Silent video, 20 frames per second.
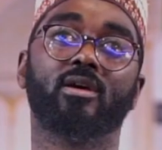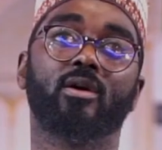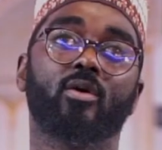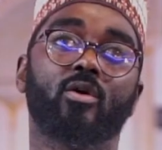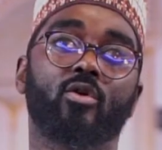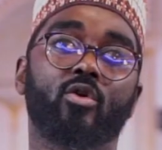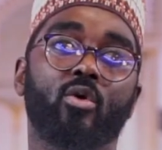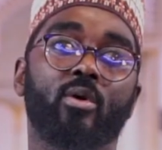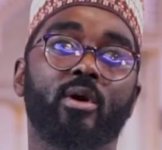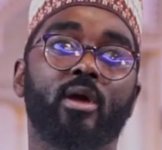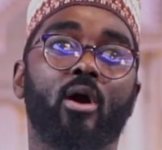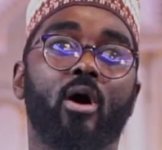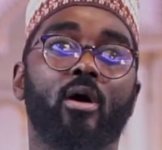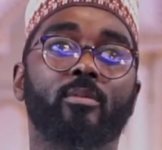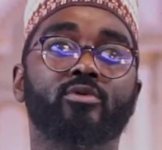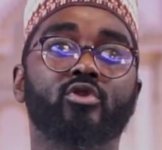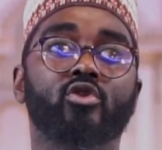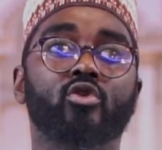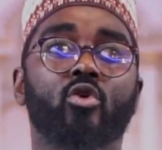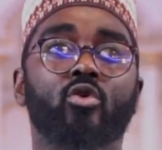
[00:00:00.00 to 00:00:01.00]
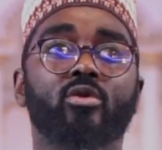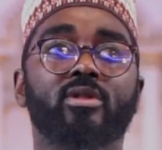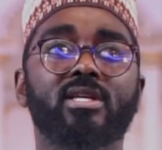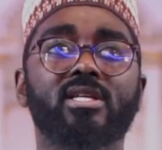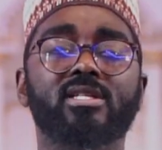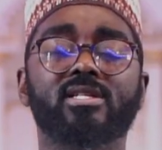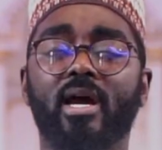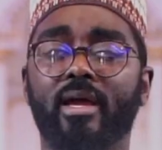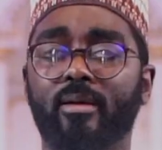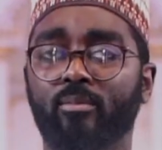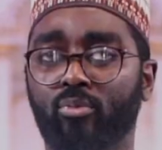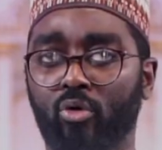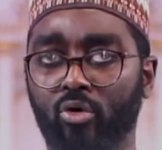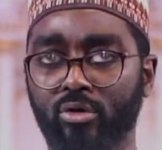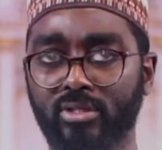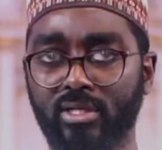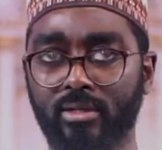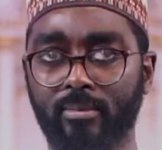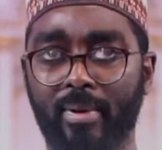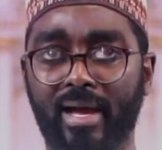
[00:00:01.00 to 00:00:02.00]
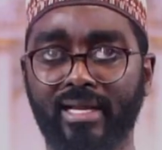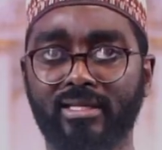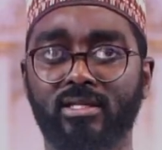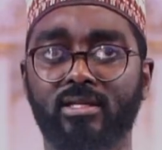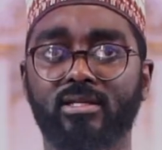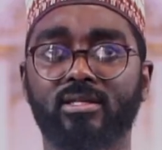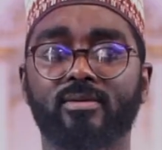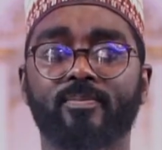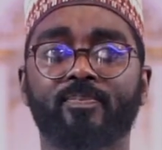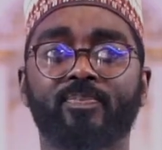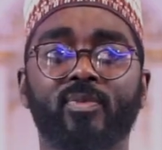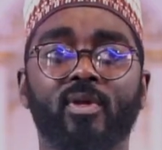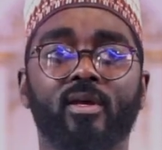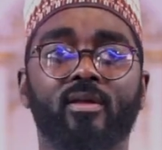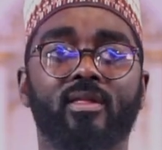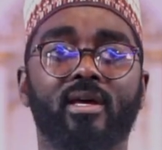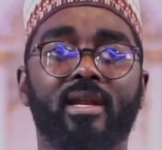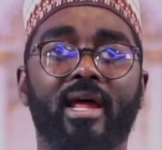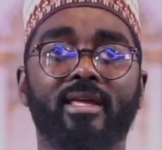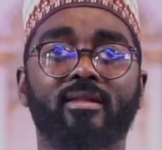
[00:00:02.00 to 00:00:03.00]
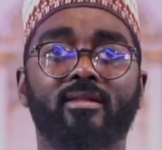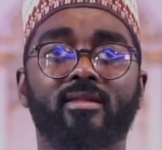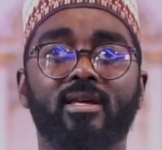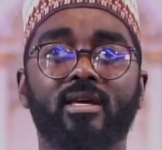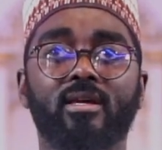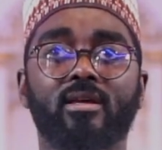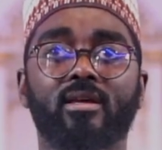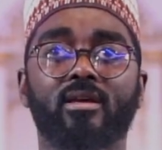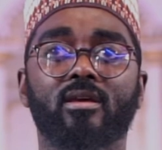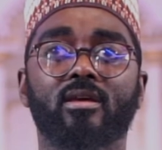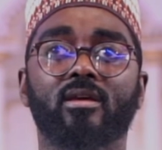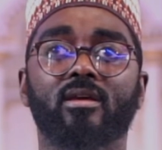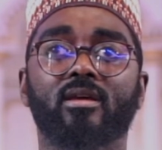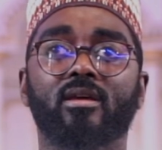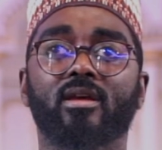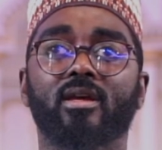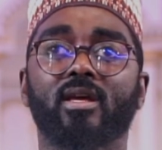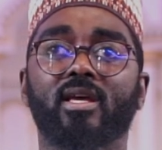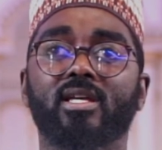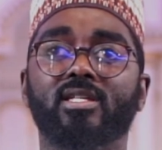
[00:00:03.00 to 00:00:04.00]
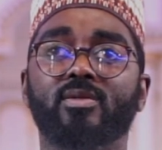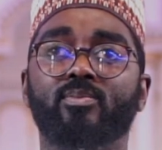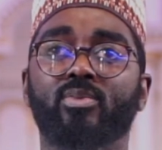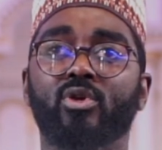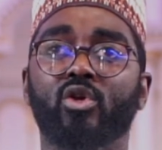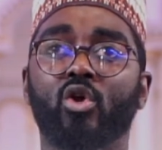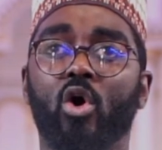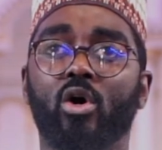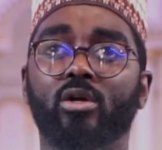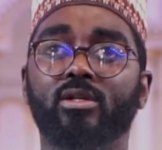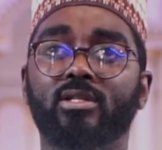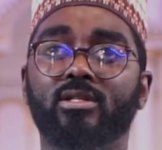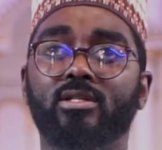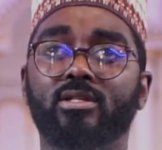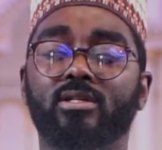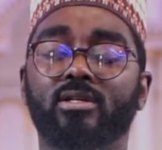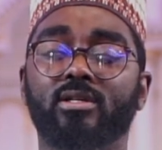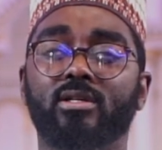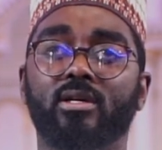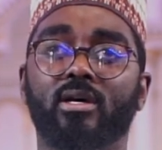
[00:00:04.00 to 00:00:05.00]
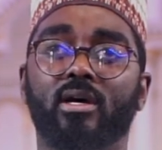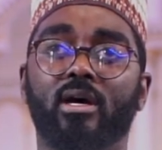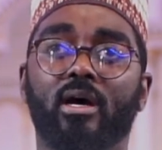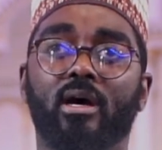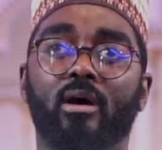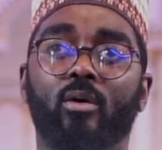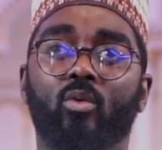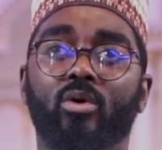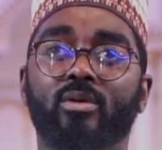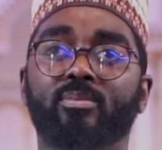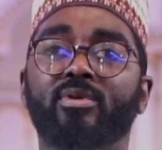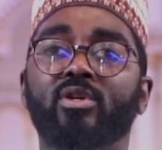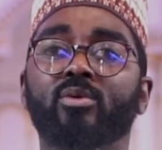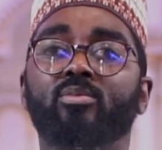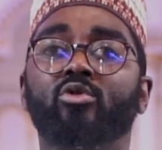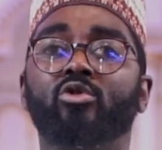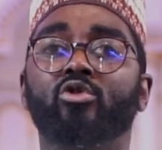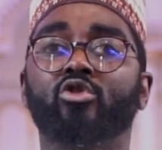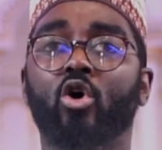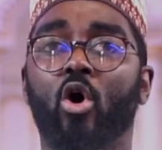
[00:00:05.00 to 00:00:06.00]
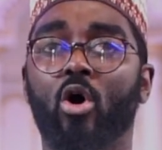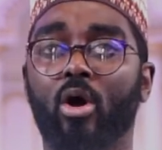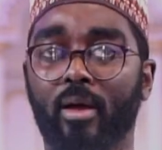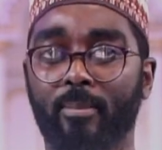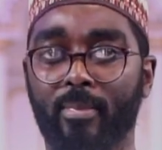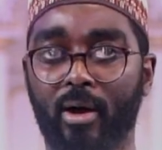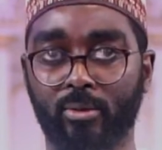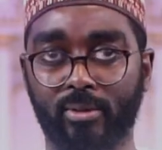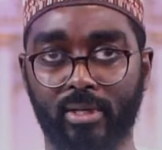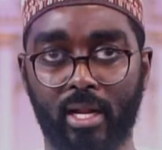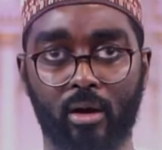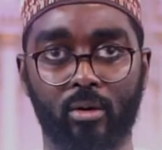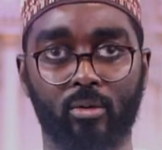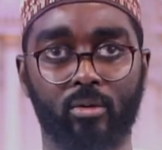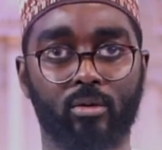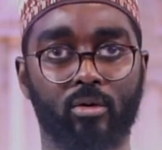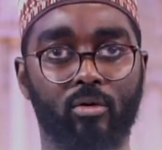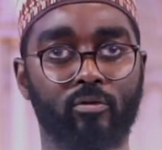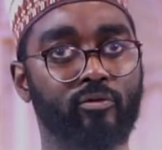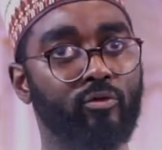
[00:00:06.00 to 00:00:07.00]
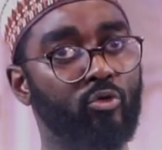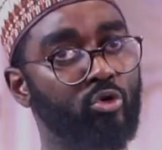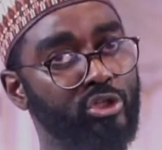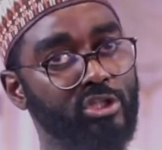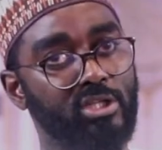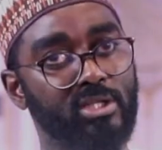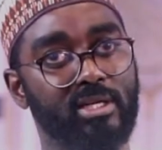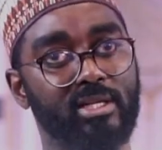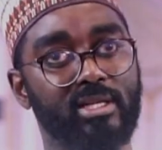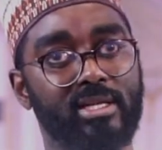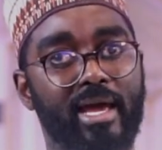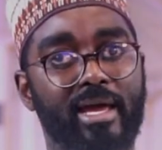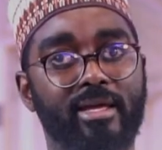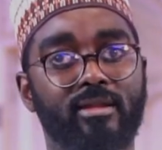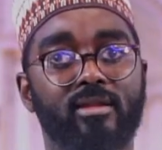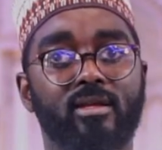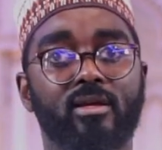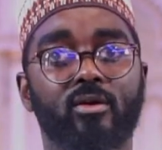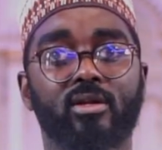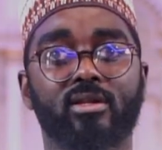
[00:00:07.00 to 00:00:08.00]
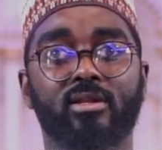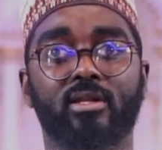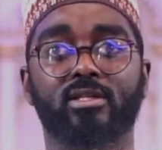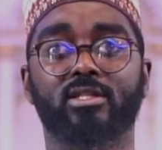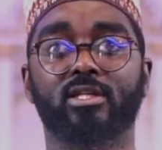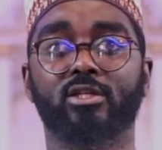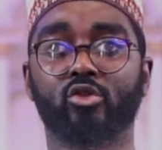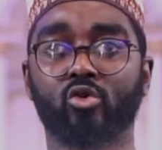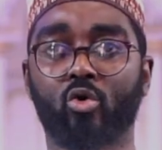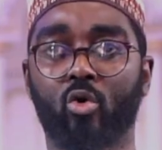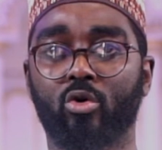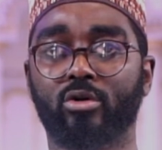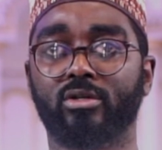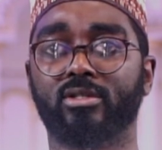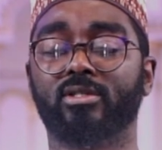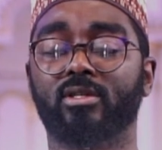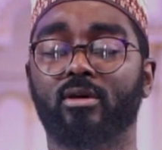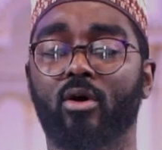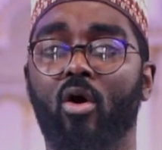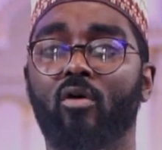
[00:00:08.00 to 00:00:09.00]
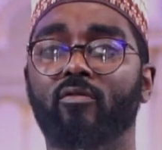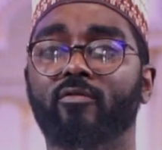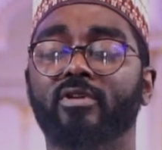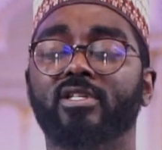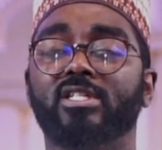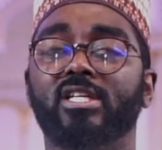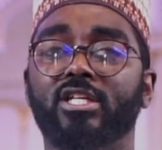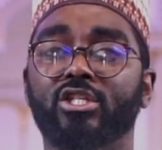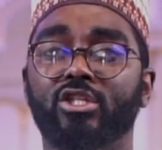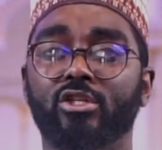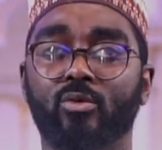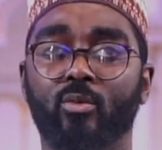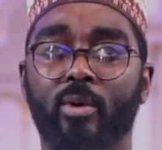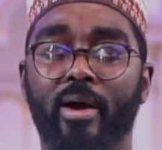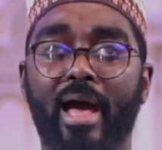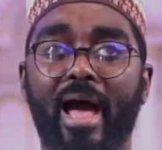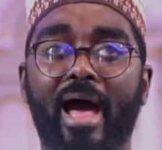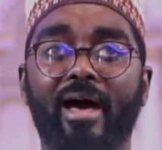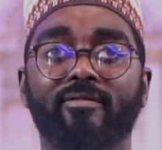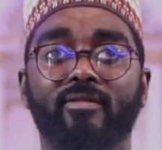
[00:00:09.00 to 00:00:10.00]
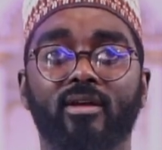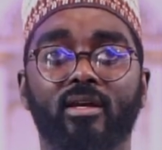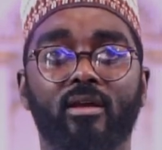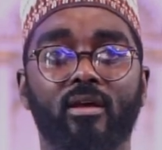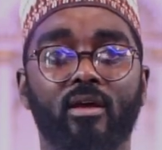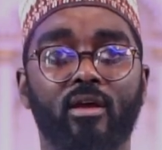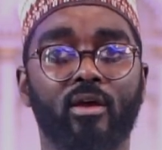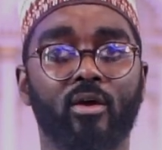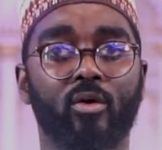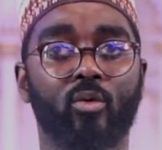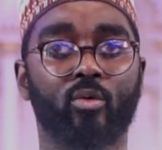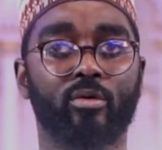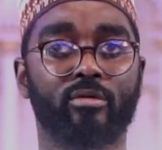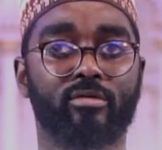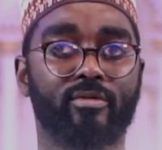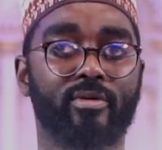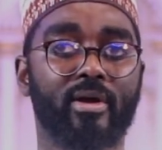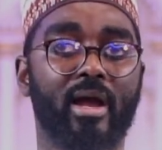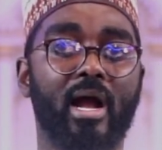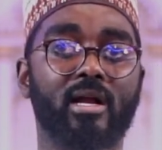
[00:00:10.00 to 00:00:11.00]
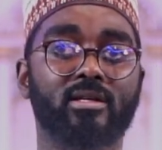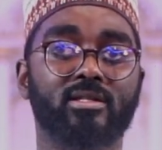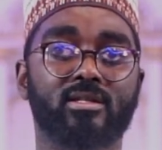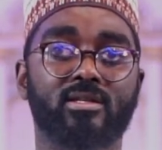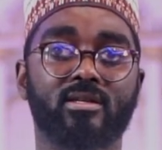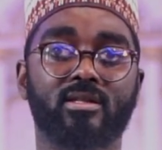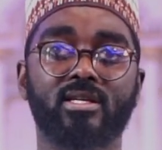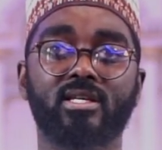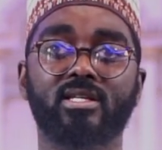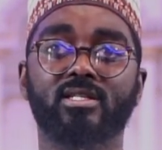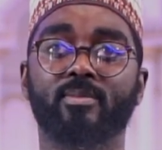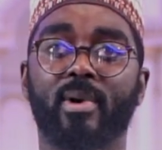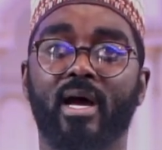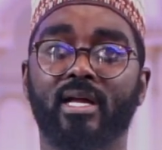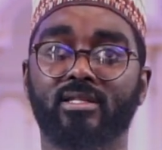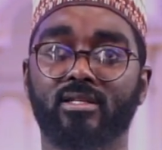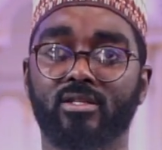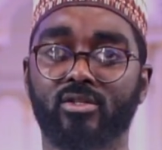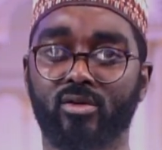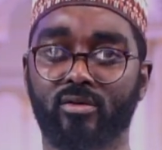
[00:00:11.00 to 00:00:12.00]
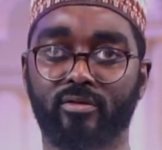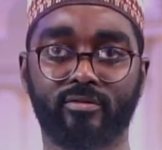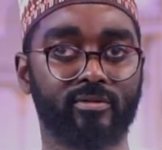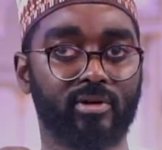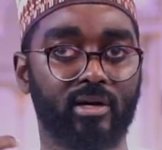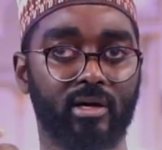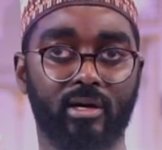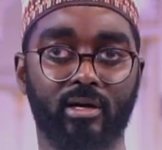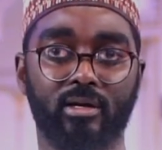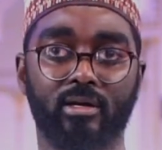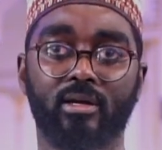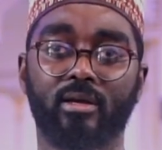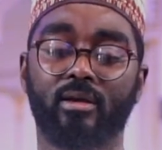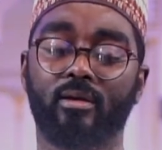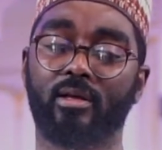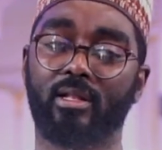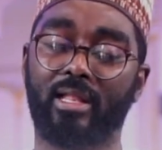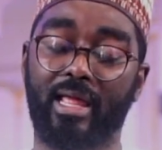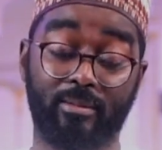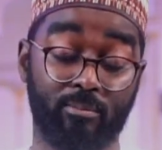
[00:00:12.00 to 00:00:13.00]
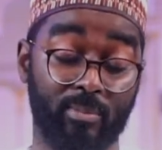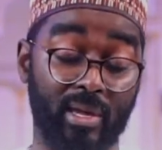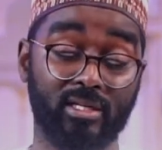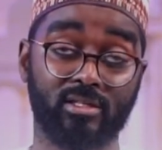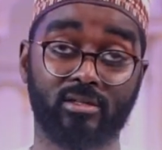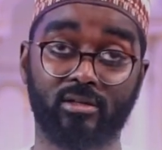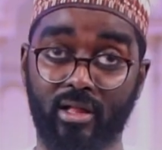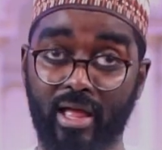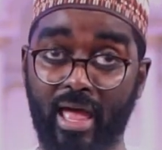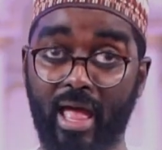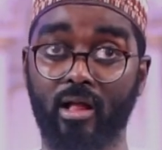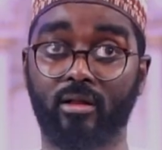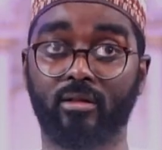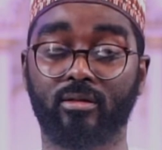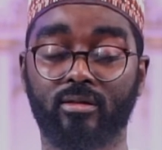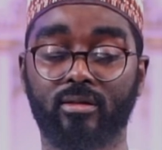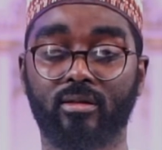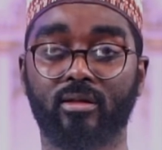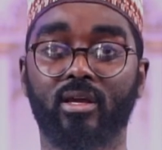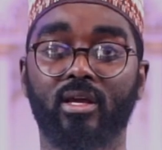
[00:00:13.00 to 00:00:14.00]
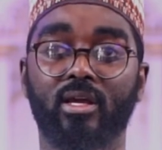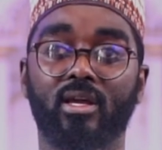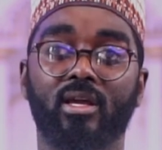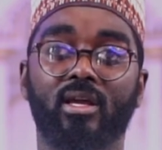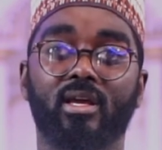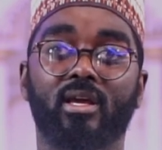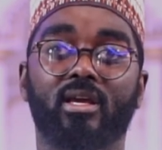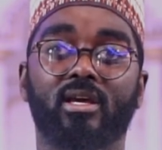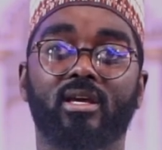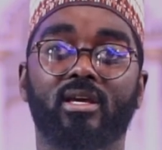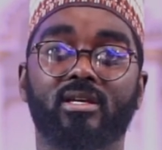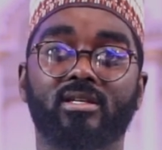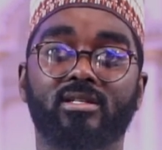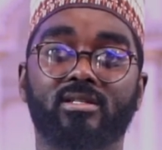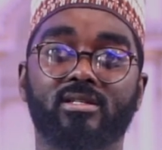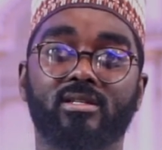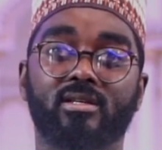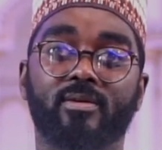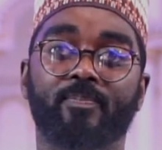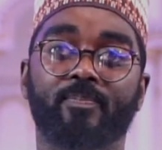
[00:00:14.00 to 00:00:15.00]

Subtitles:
growing up. So these are important matters that I think is beyond what people talk about now, unfortunately. I think the discourse, the conversation we're having with regards to these matters of like mental health is,